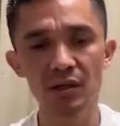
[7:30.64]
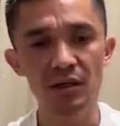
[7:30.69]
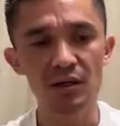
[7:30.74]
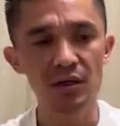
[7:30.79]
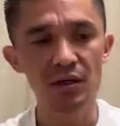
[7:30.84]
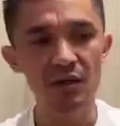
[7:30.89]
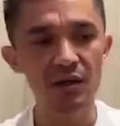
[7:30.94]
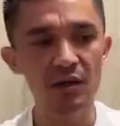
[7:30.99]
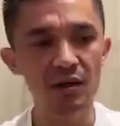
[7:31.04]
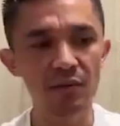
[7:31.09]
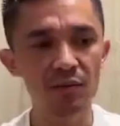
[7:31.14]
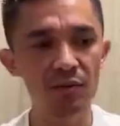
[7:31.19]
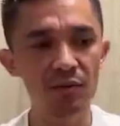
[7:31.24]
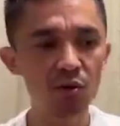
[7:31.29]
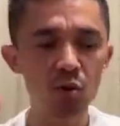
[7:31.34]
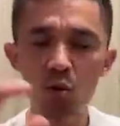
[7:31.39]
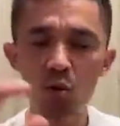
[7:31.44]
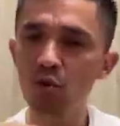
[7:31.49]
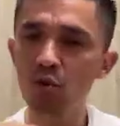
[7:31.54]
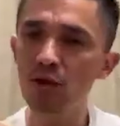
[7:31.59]
But
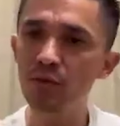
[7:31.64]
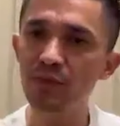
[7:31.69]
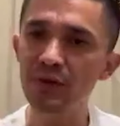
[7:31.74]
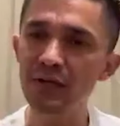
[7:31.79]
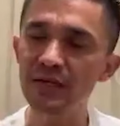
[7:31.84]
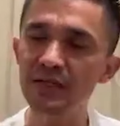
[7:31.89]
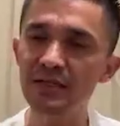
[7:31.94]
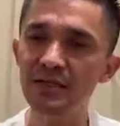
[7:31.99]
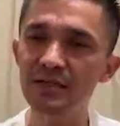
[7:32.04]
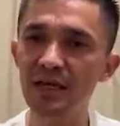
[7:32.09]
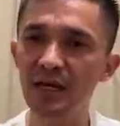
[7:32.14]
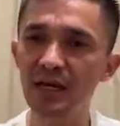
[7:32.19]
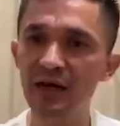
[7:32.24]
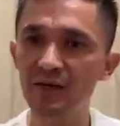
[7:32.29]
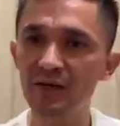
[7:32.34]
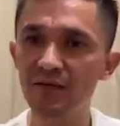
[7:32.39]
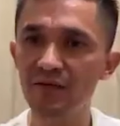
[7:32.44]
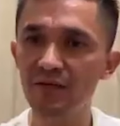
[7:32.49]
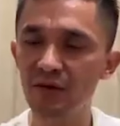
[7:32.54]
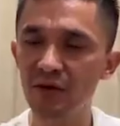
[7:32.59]
all the places
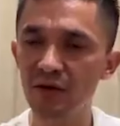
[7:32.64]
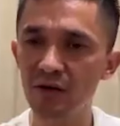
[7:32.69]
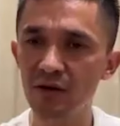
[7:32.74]
have